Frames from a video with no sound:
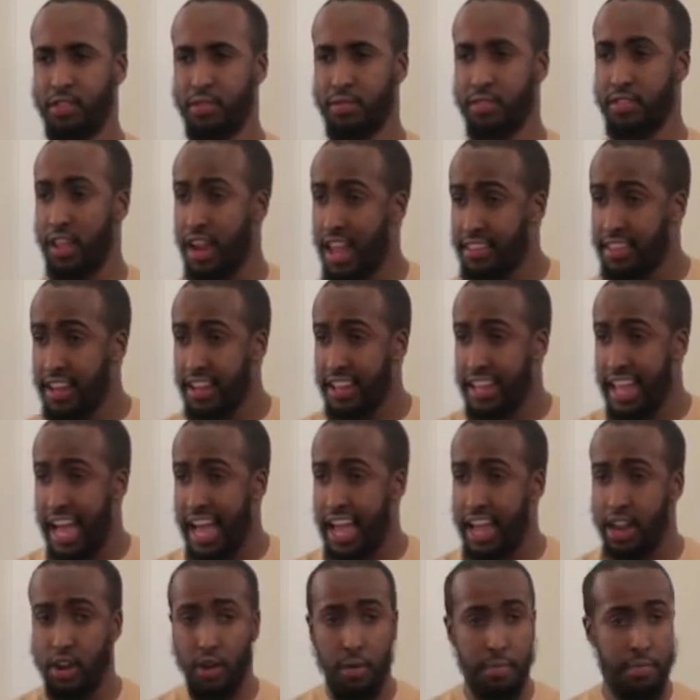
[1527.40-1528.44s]
Because Allah said in the
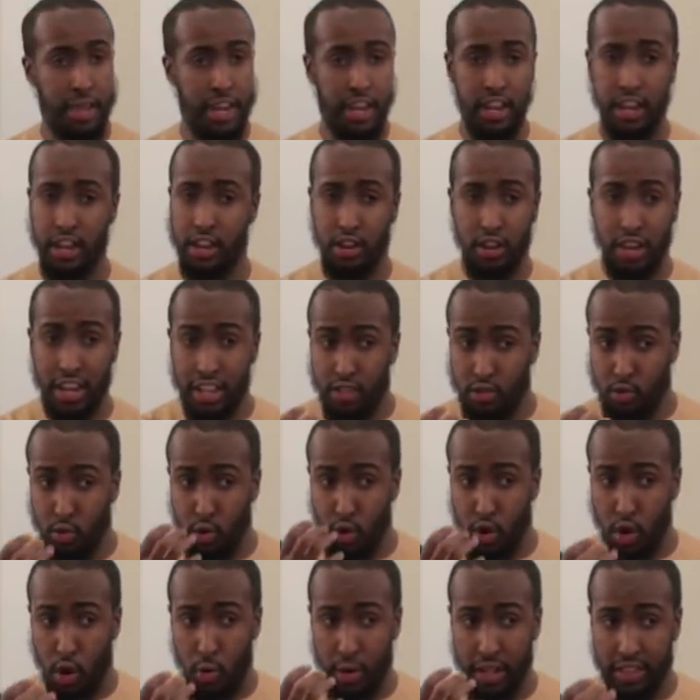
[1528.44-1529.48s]
ayah, not many little
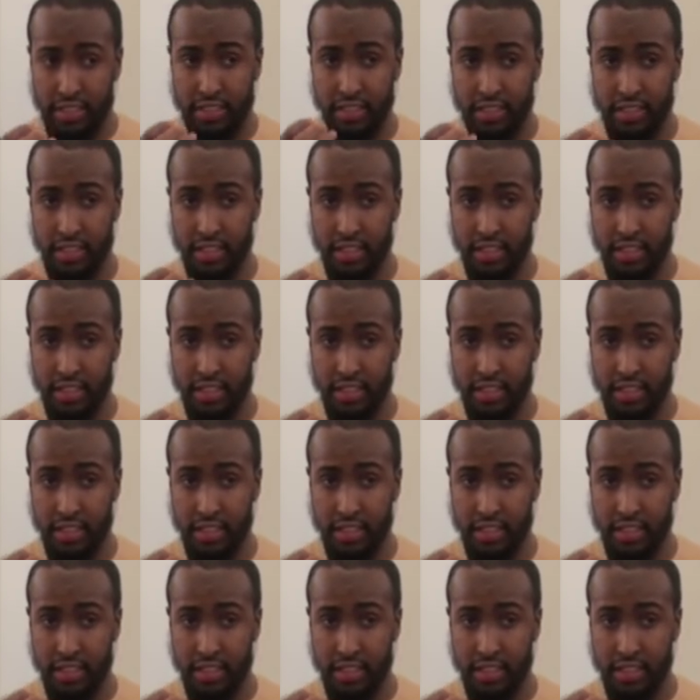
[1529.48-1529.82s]
know it.